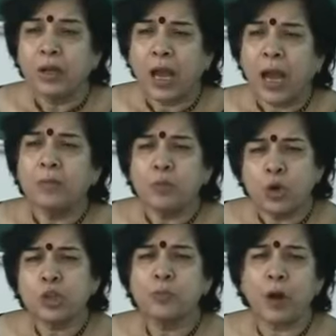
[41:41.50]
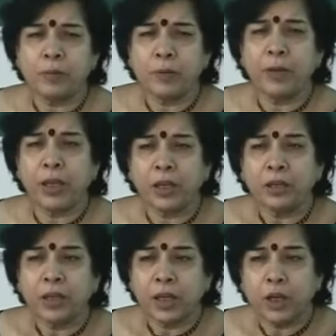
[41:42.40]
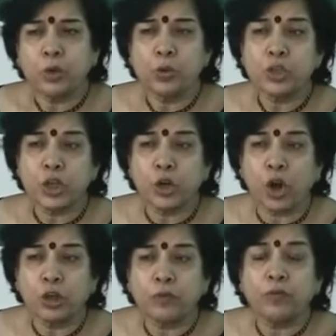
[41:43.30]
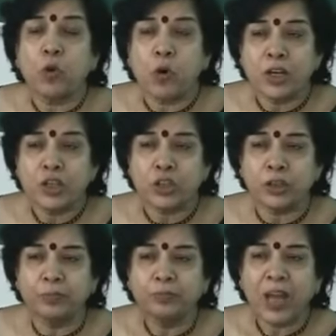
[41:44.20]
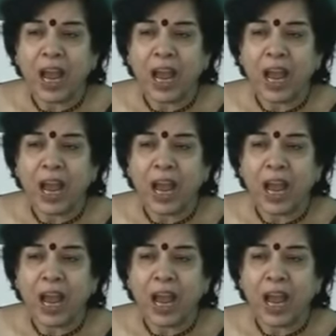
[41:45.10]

and most probably he used a lot of coercion